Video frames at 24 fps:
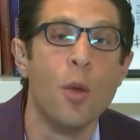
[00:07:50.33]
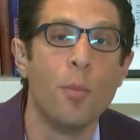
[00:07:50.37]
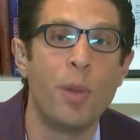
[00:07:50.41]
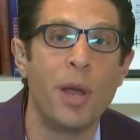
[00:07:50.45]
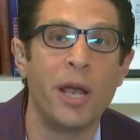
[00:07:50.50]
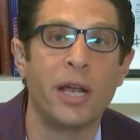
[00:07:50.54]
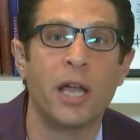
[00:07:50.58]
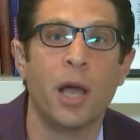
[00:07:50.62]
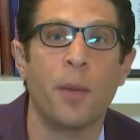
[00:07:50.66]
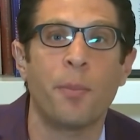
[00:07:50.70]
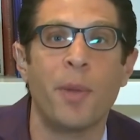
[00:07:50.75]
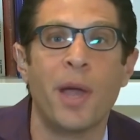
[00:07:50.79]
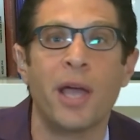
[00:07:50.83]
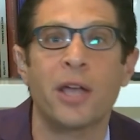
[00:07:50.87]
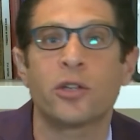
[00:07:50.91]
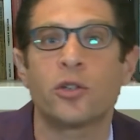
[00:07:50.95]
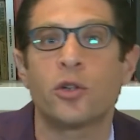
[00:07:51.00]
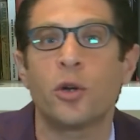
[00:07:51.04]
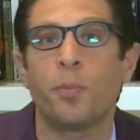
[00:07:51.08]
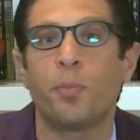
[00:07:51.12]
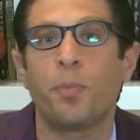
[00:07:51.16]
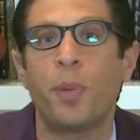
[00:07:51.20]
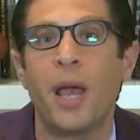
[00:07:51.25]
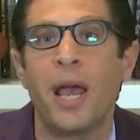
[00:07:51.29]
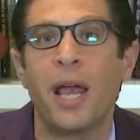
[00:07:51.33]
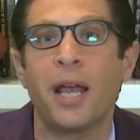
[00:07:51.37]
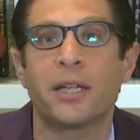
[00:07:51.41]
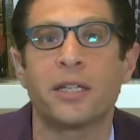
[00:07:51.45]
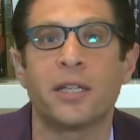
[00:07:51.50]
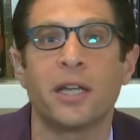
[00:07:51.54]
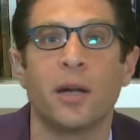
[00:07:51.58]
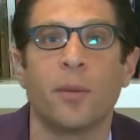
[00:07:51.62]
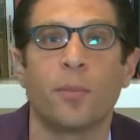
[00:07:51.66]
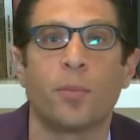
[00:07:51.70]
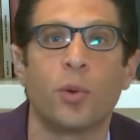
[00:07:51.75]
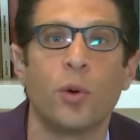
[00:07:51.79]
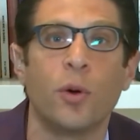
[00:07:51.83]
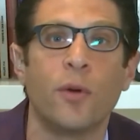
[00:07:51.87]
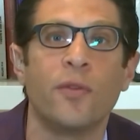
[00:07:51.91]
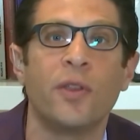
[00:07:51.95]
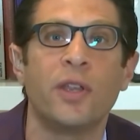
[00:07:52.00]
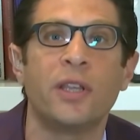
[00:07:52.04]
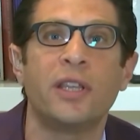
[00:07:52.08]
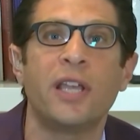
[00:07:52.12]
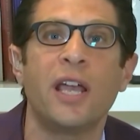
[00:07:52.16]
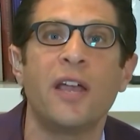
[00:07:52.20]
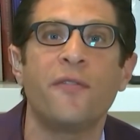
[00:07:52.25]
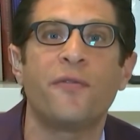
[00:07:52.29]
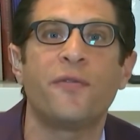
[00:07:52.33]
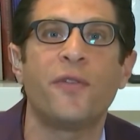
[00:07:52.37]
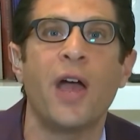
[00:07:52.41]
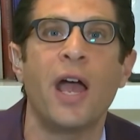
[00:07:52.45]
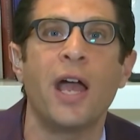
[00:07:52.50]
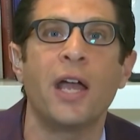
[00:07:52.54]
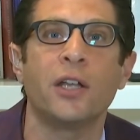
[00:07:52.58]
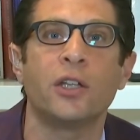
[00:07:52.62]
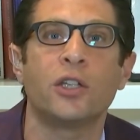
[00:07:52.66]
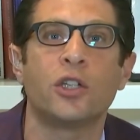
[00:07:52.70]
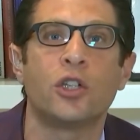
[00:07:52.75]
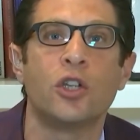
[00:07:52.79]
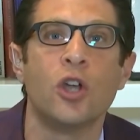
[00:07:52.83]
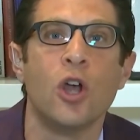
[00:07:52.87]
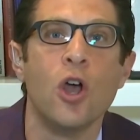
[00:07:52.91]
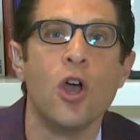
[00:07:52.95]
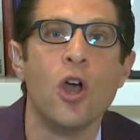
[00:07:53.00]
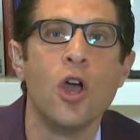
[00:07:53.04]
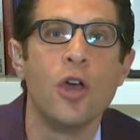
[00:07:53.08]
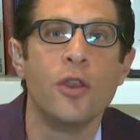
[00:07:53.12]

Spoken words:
pick up extra picks and improve the defense,